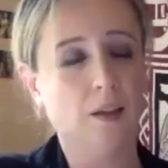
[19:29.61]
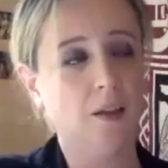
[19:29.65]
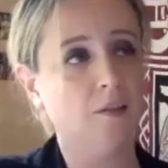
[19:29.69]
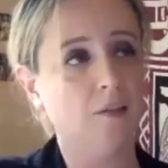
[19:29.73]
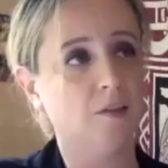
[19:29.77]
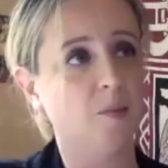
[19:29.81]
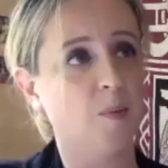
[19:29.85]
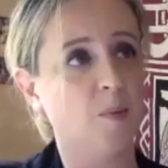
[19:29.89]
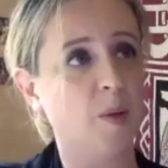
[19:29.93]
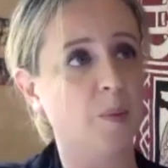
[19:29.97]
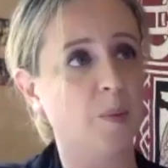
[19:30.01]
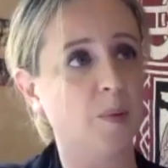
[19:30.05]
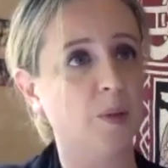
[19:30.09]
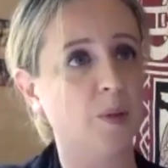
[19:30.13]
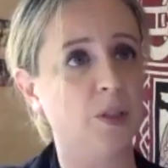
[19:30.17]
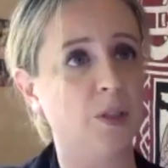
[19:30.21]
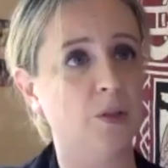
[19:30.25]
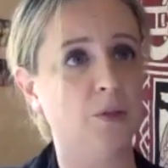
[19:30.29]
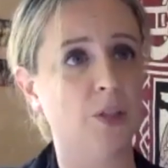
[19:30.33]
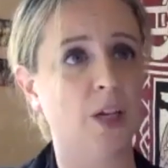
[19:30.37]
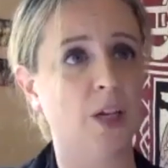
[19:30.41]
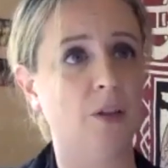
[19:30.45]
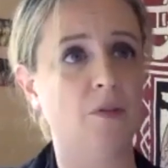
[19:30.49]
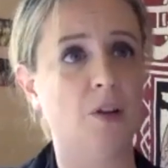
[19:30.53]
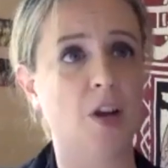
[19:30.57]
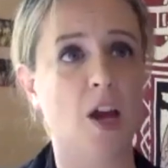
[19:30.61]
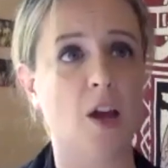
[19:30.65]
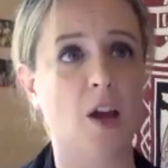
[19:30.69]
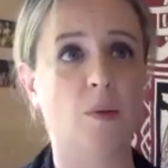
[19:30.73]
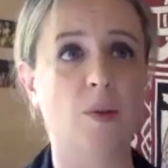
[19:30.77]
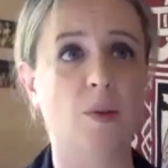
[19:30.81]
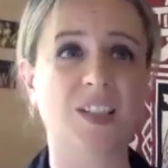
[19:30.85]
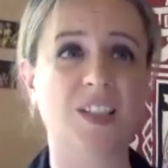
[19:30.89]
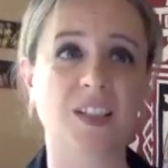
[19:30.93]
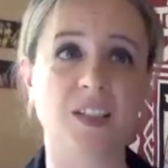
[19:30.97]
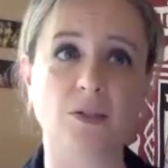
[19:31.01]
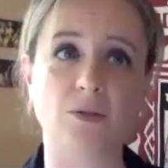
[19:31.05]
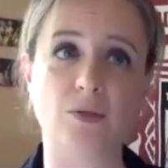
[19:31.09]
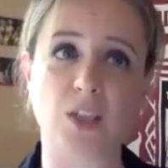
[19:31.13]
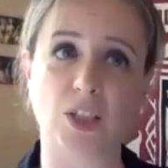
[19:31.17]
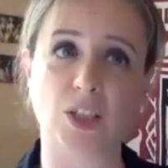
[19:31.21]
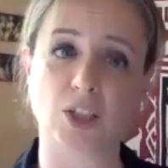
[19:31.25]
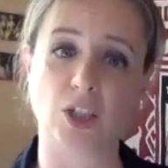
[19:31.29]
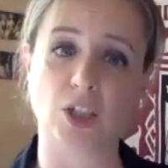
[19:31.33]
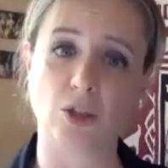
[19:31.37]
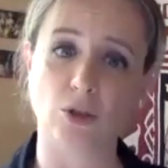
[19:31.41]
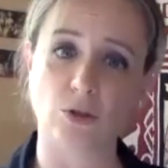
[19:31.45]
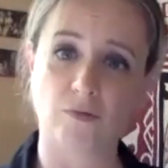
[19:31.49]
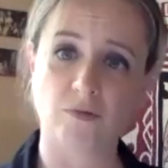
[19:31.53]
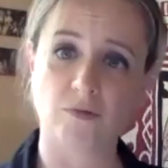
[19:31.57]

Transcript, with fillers: for people who don't know, is that you sit in your